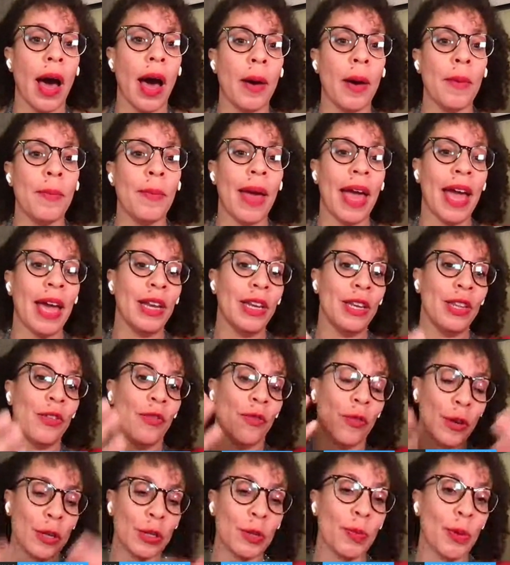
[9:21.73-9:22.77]

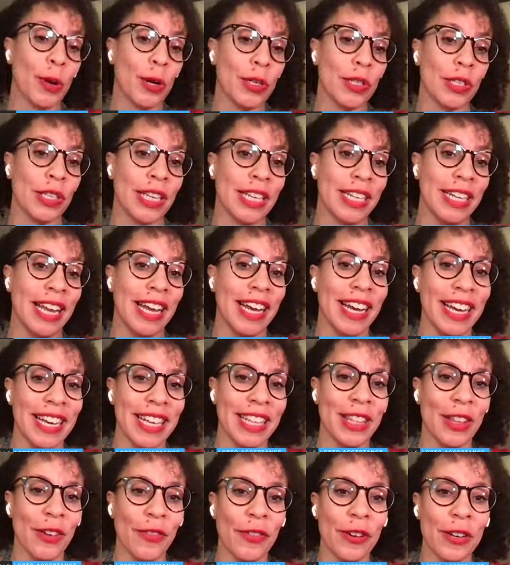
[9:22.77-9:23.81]
And the first
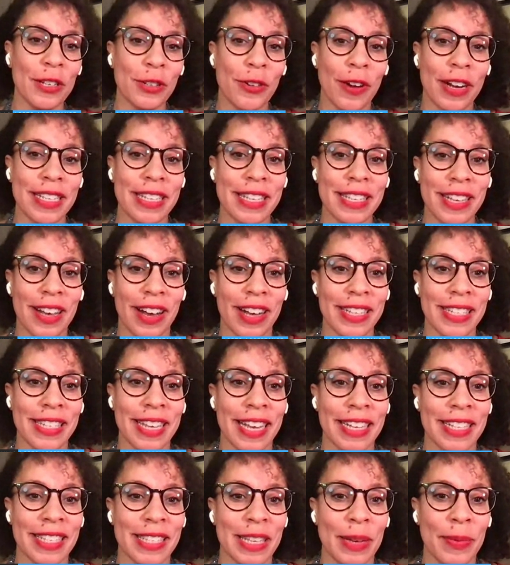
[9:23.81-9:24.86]
Crisis
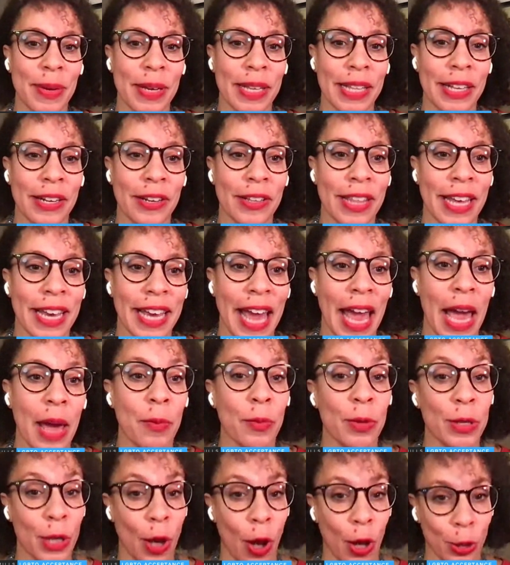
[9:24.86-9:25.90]
Contact Simulator that
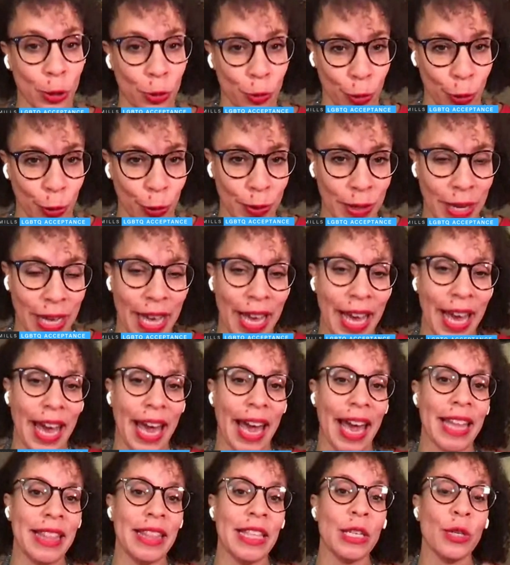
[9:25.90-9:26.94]
came was called Truth.
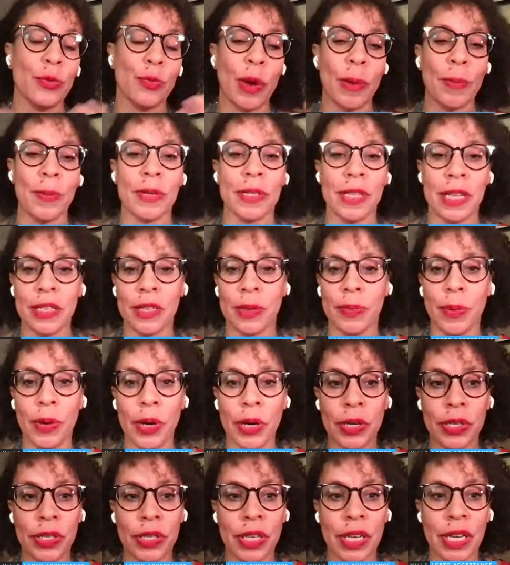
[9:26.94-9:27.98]
And this represents a
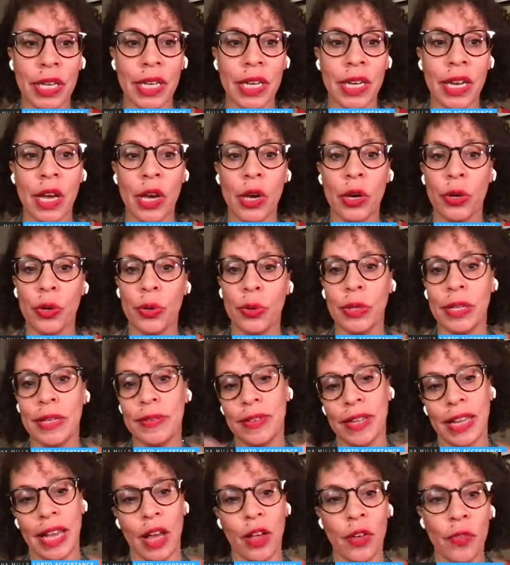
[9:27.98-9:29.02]
person who
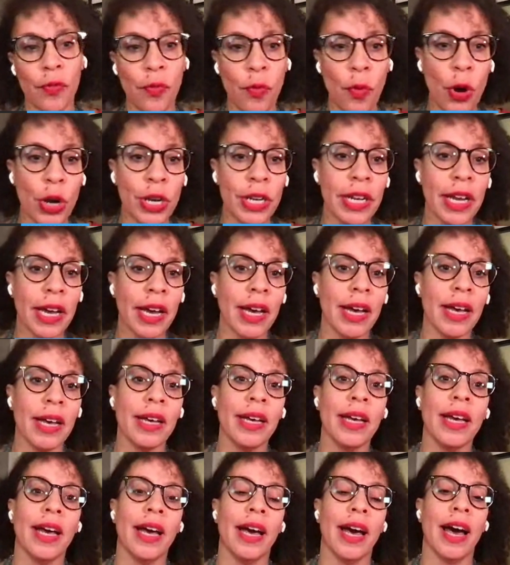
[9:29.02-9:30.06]
lives in
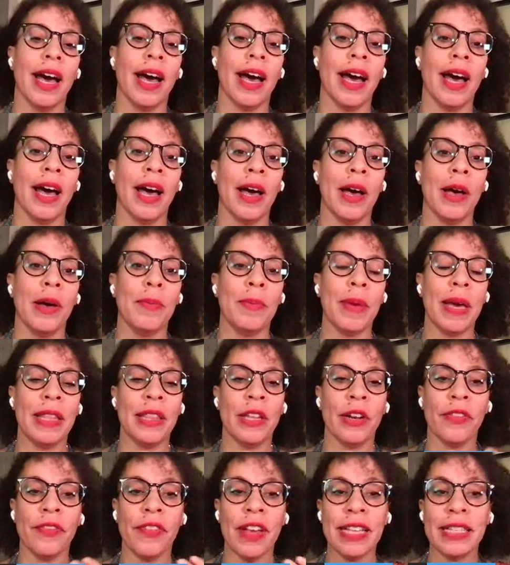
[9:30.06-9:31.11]
California,
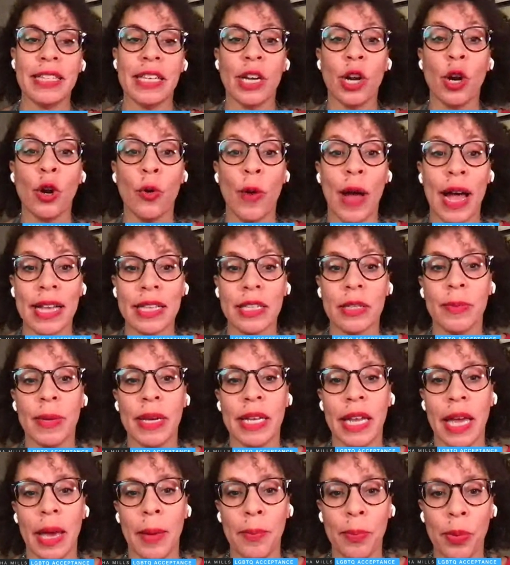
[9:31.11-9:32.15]
and they're facing
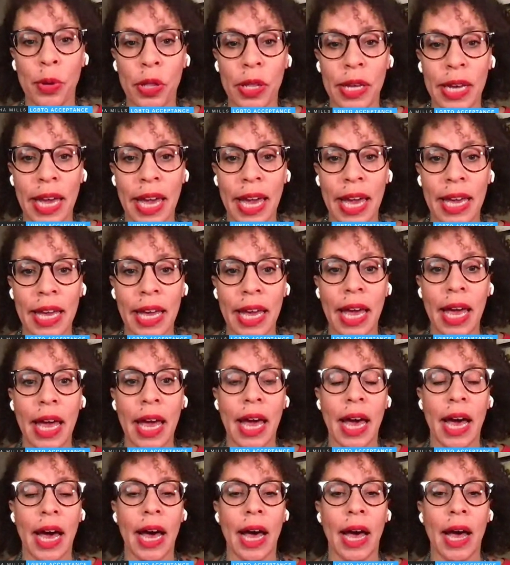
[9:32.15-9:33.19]
harassment and bullying.
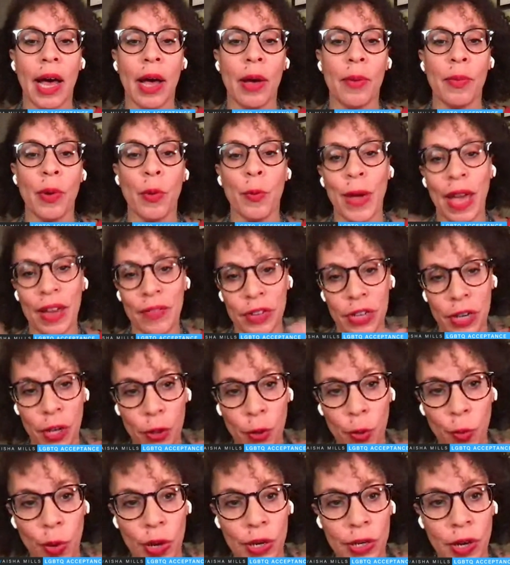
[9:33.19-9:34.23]
And we have
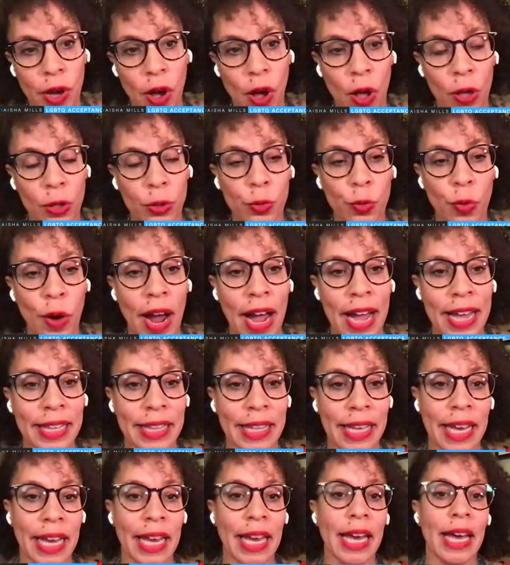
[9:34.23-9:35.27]
another one called
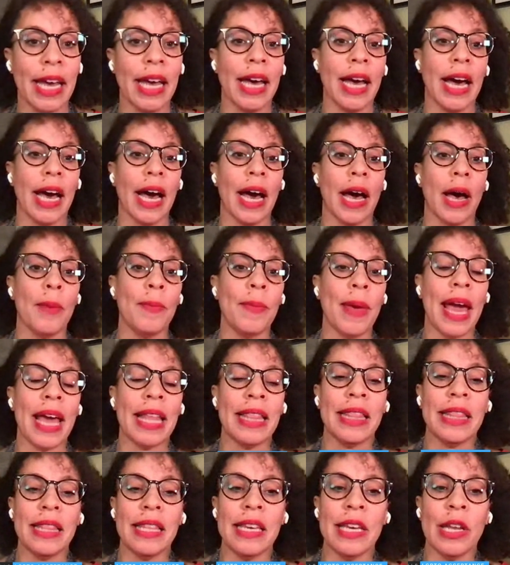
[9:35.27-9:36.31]
Riley.
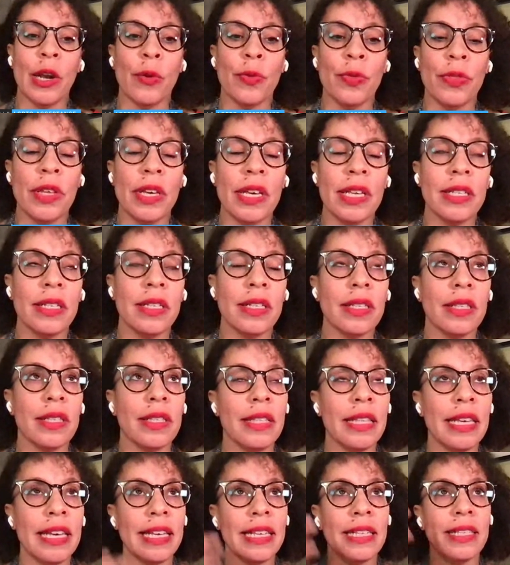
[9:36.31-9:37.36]
And, you know,
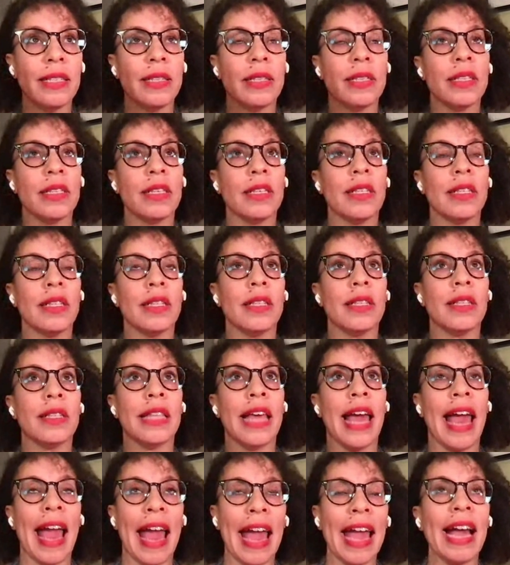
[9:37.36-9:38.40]
these
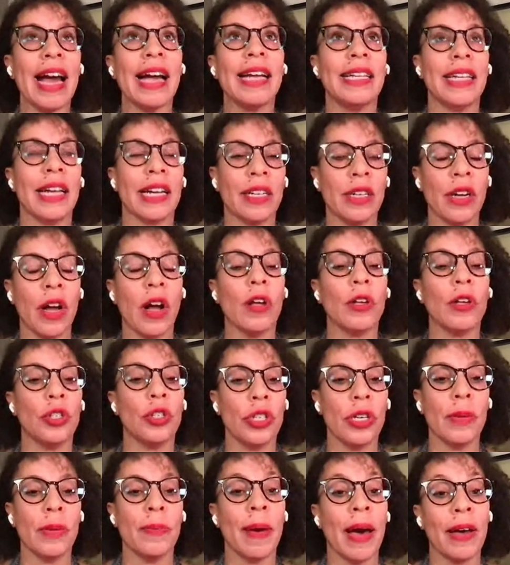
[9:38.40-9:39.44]
the AI
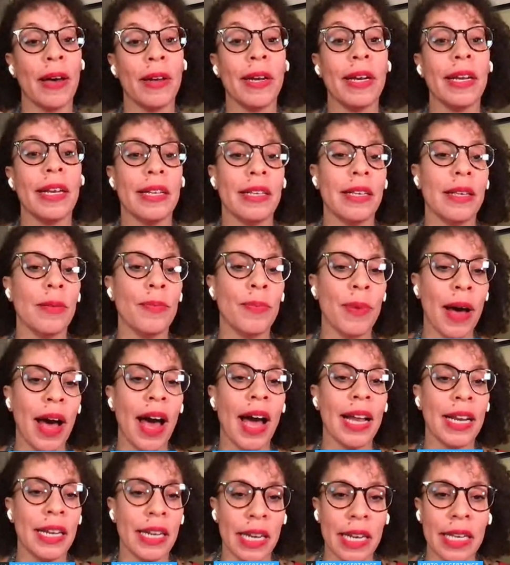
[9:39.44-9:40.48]
technology about it,
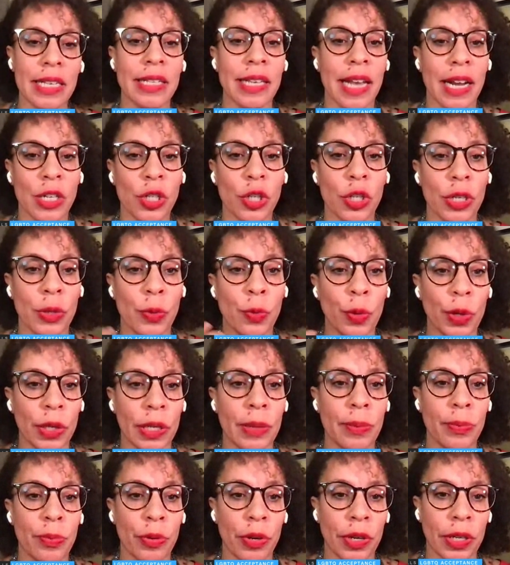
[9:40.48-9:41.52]
behind it, is actually
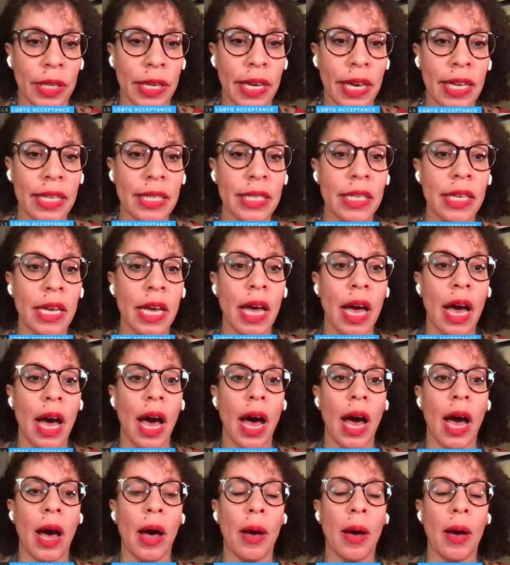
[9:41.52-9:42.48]
really brilliant,